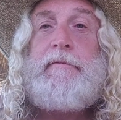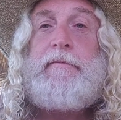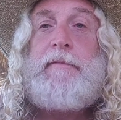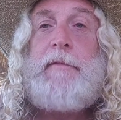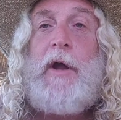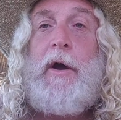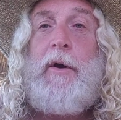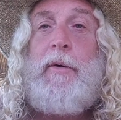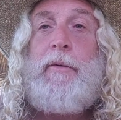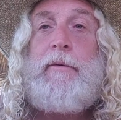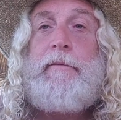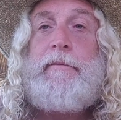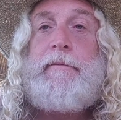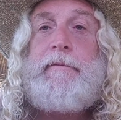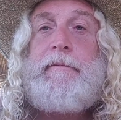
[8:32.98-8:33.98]
no,
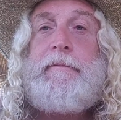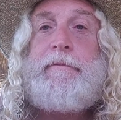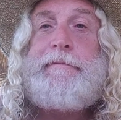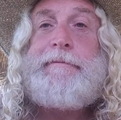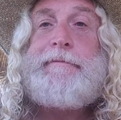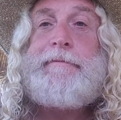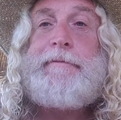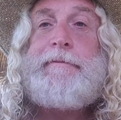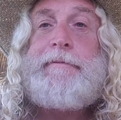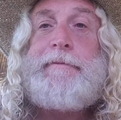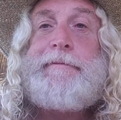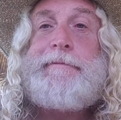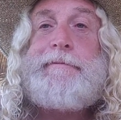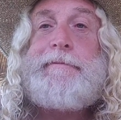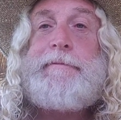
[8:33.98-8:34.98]

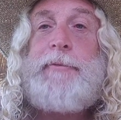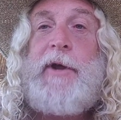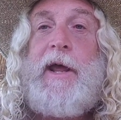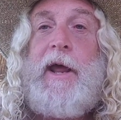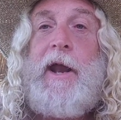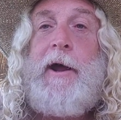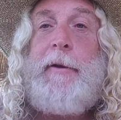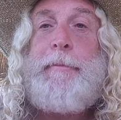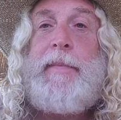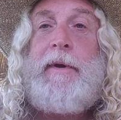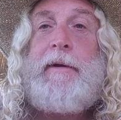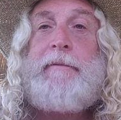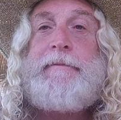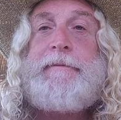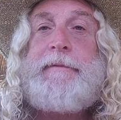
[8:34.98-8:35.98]
we can't help
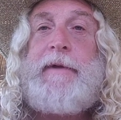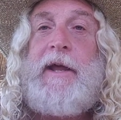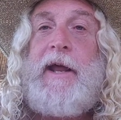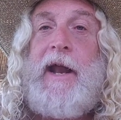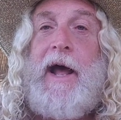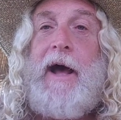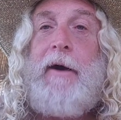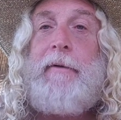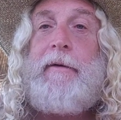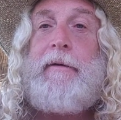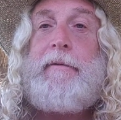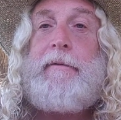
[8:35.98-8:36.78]
you. Get out.